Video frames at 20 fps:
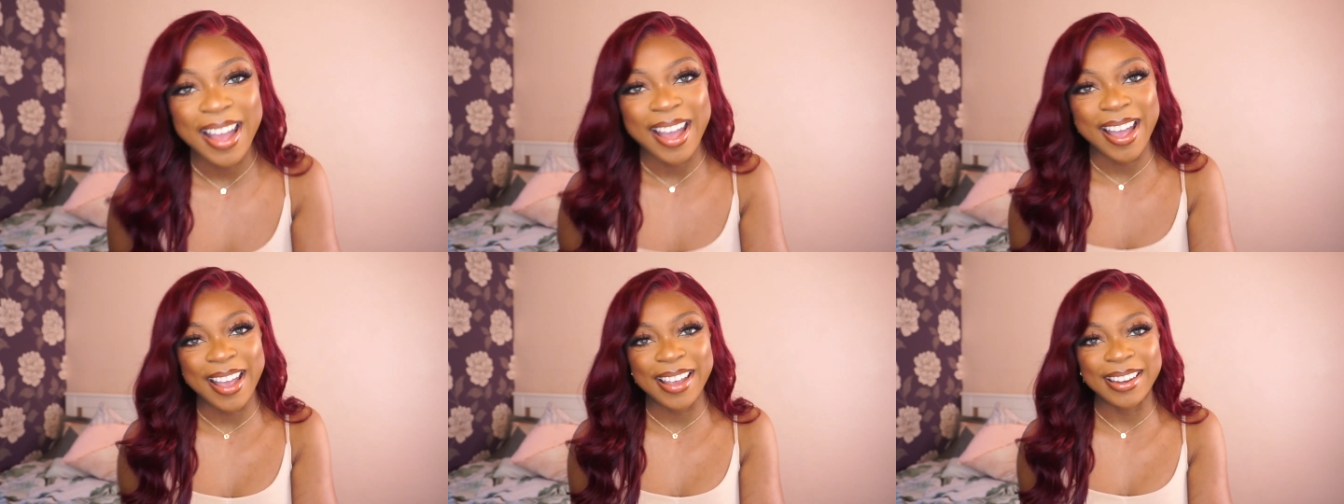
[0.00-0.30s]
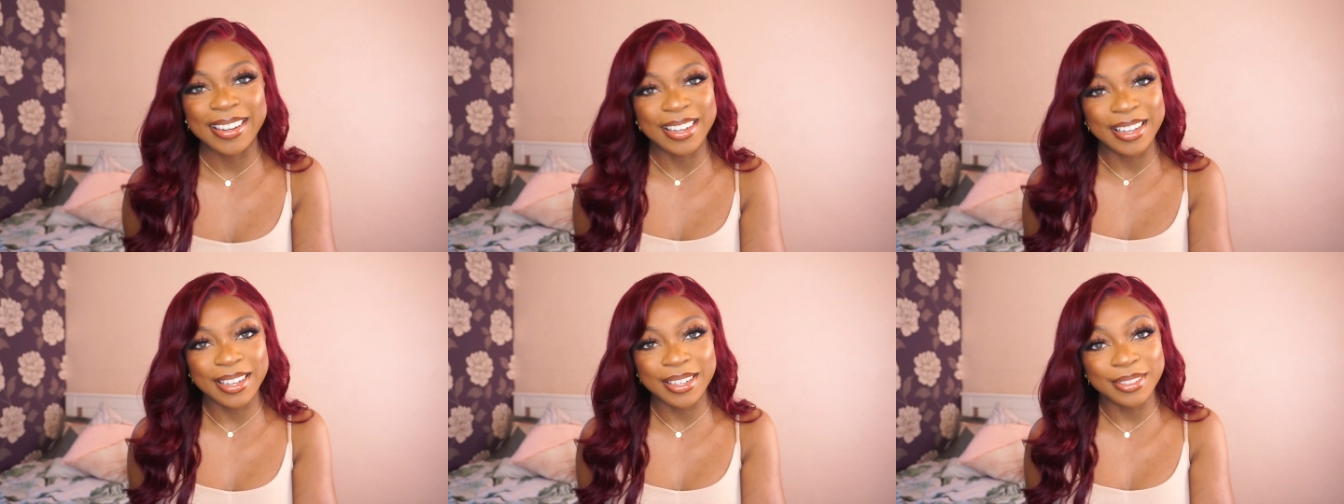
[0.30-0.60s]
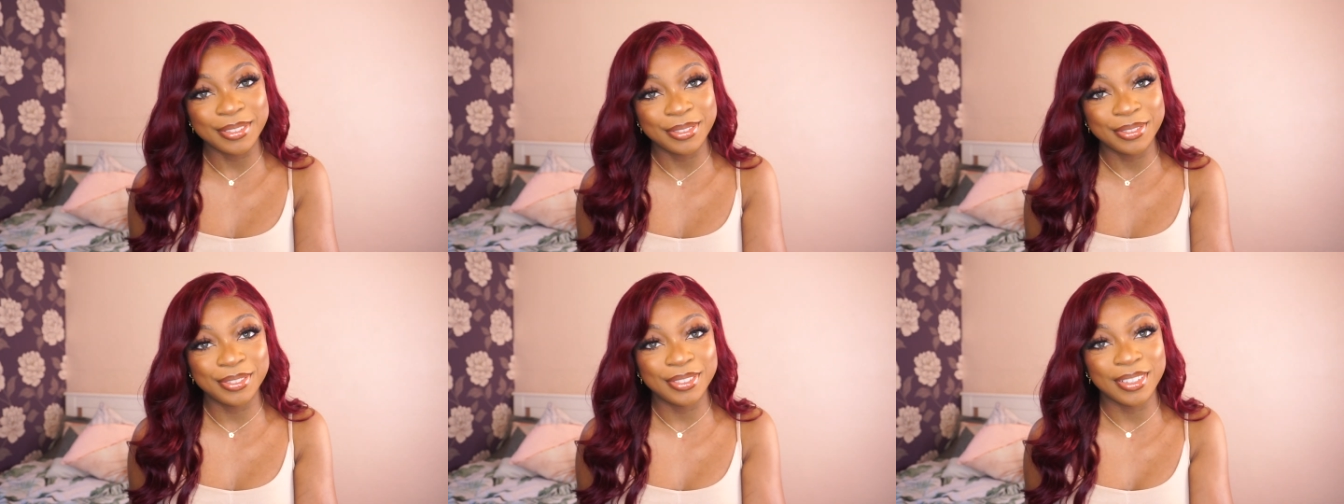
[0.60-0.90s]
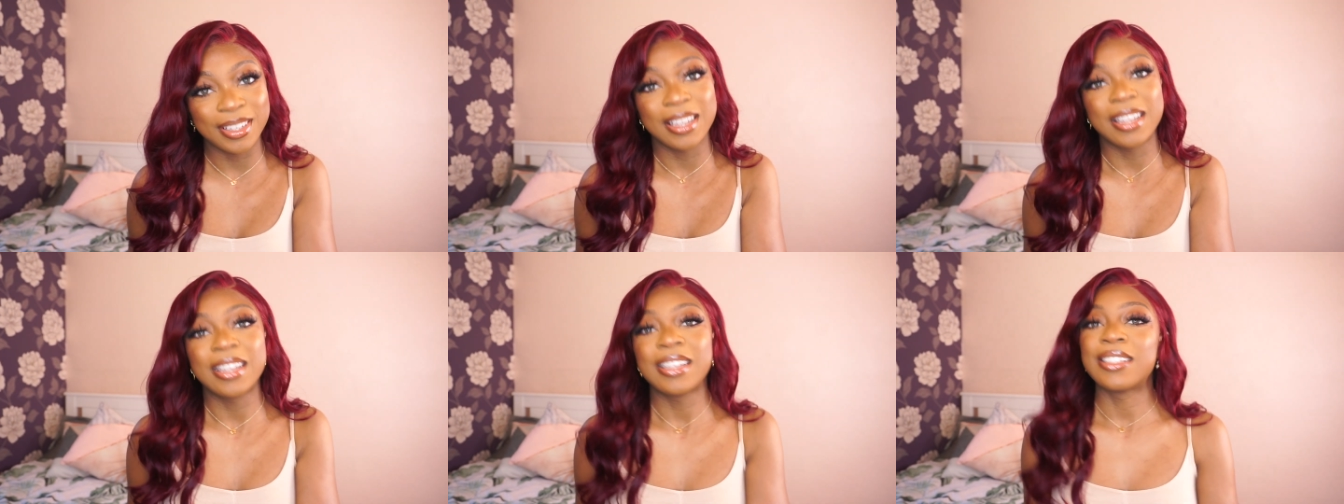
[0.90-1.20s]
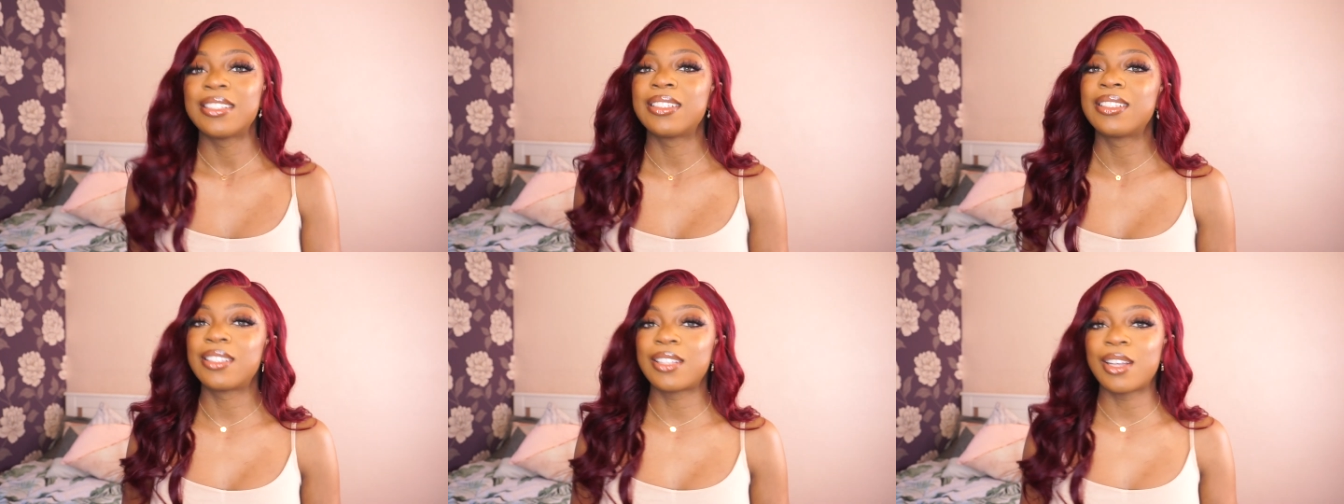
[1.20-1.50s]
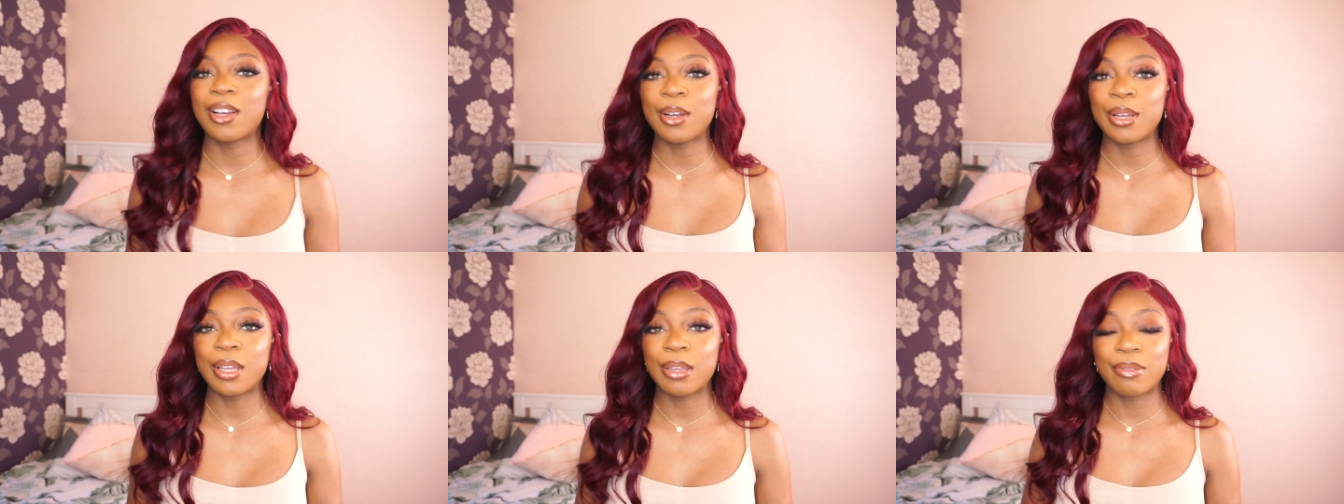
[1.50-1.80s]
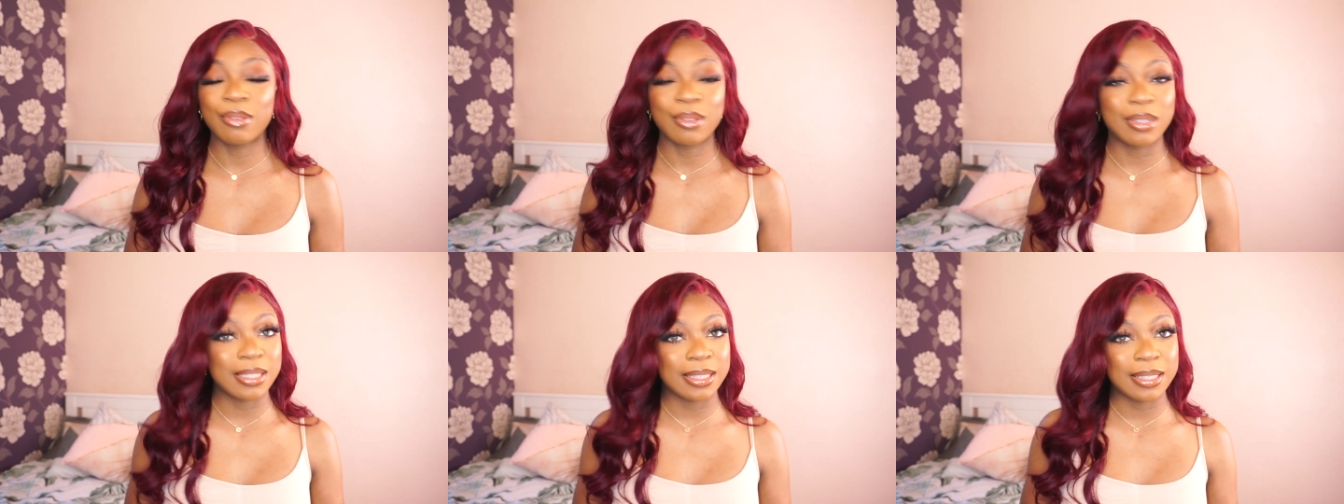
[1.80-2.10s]
I love. So if you
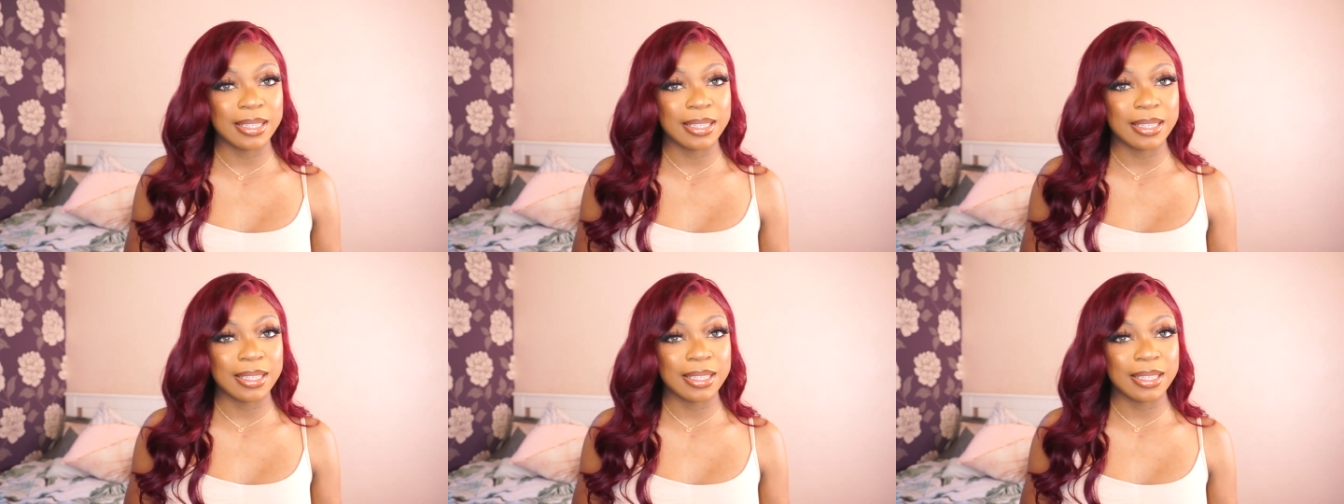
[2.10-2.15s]
want to